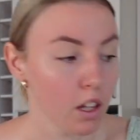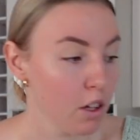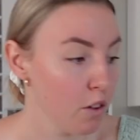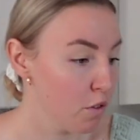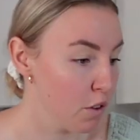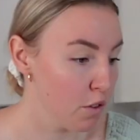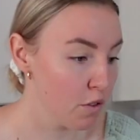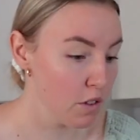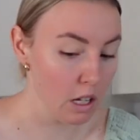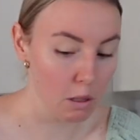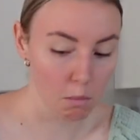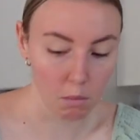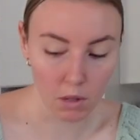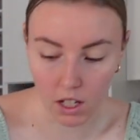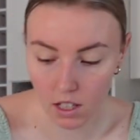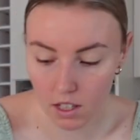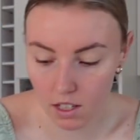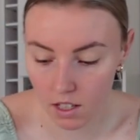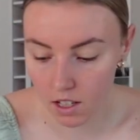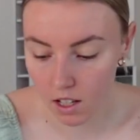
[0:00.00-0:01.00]
15
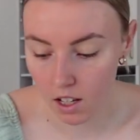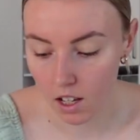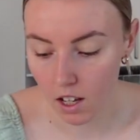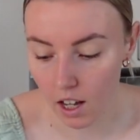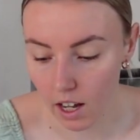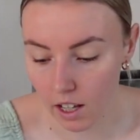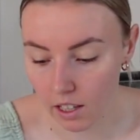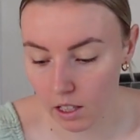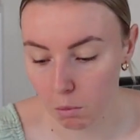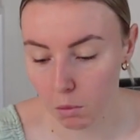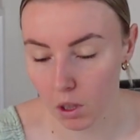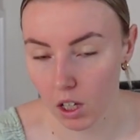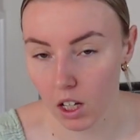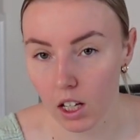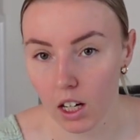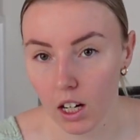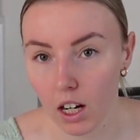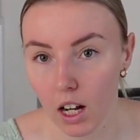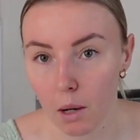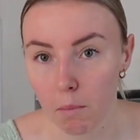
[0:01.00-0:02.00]
minutes and then we are
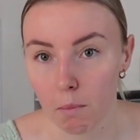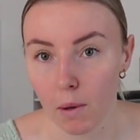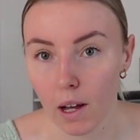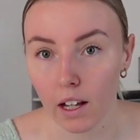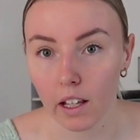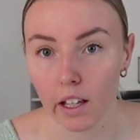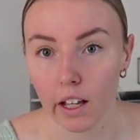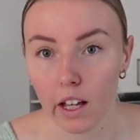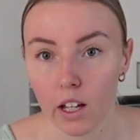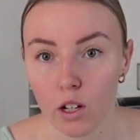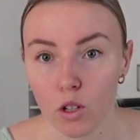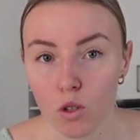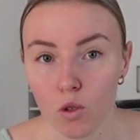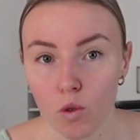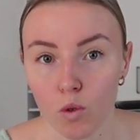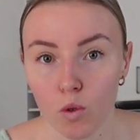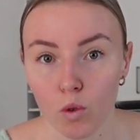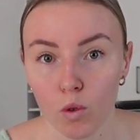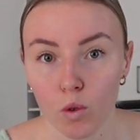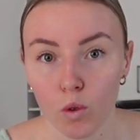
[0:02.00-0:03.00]
going to come back
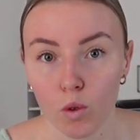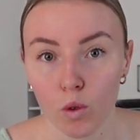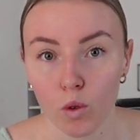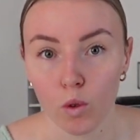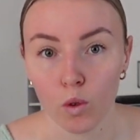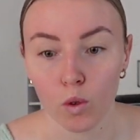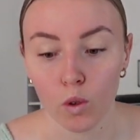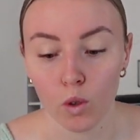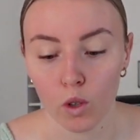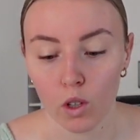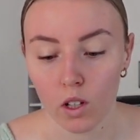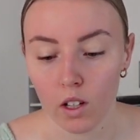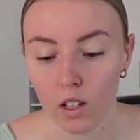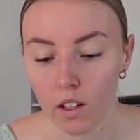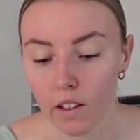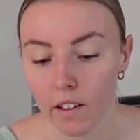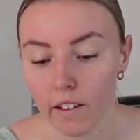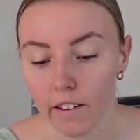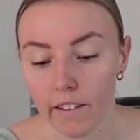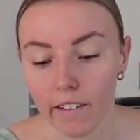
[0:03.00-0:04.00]
and do
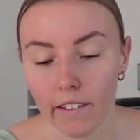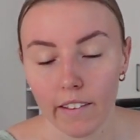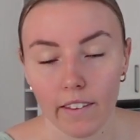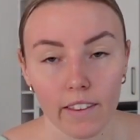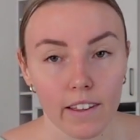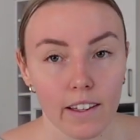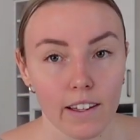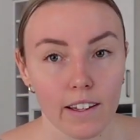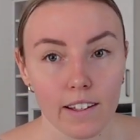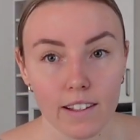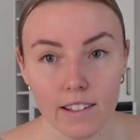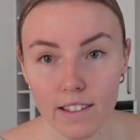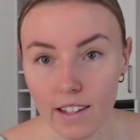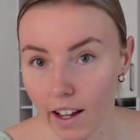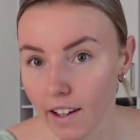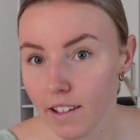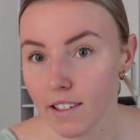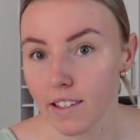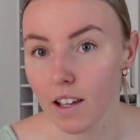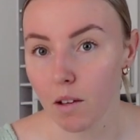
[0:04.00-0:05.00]
the
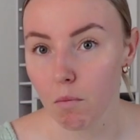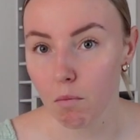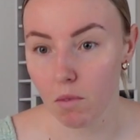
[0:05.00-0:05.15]
exact same